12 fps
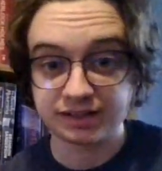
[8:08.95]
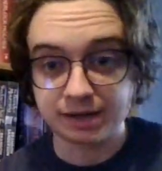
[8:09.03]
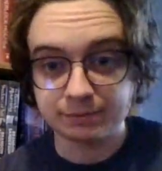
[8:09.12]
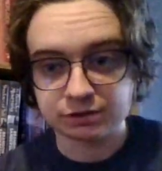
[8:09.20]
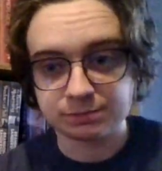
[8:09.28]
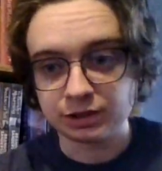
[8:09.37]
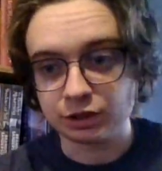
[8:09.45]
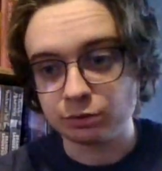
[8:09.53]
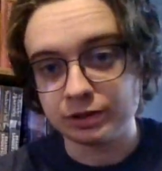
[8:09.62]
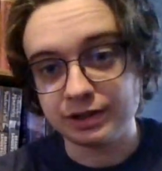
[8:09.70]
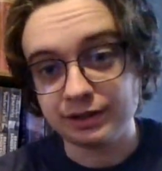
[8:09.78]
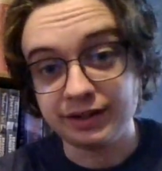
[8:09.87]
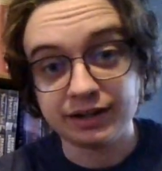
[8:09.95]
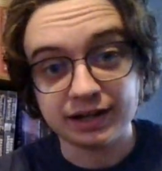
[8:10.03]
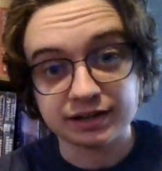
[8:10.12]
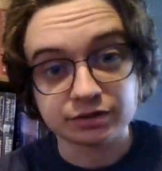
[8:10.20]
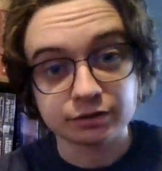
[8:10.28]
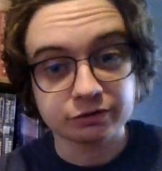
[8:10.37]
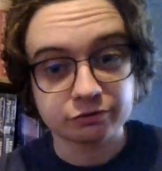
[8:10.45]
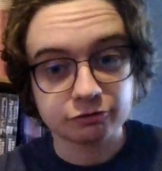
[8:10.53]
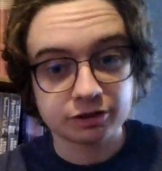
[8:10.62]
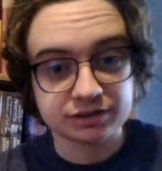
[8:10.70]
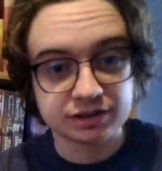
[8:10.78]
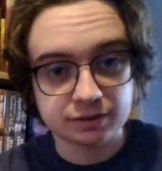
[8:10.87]
comments below. And thank you guys so much for
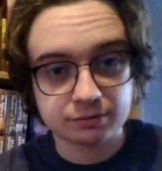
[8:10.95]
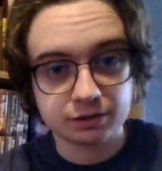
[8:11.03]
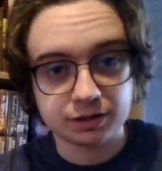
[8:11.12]
watching.